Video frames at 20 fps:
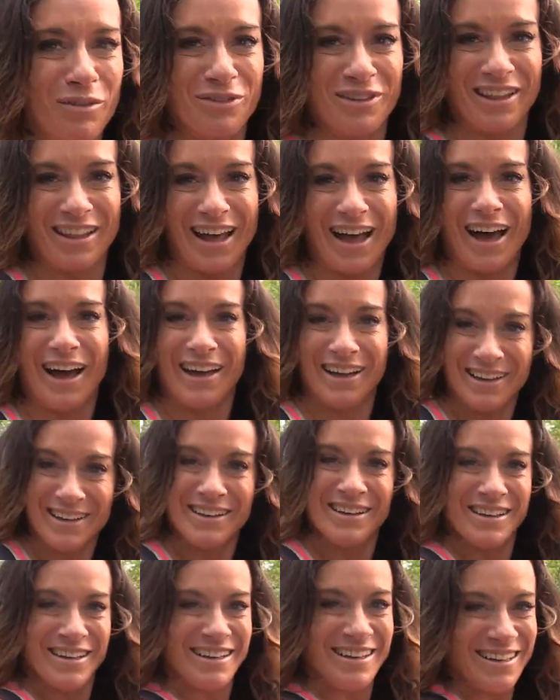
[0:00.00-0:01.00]
of that.
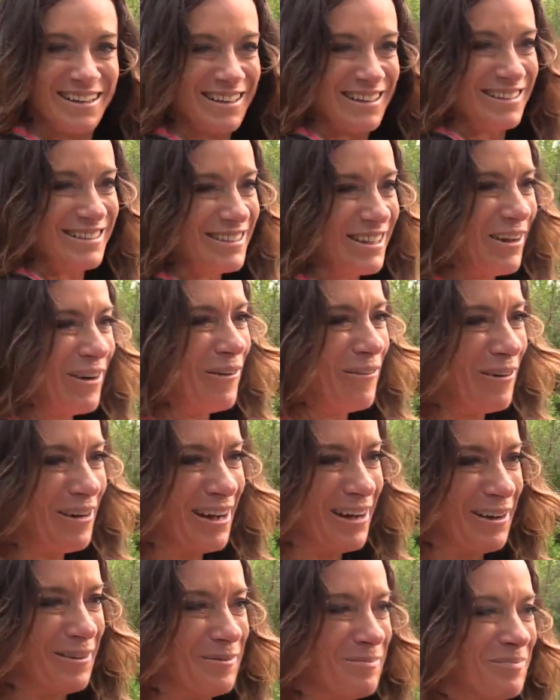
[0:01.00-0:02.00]

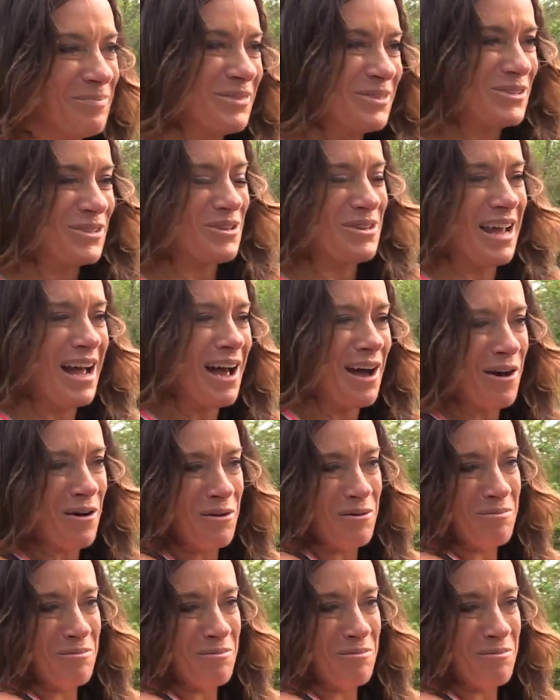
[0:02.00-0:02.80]
So now,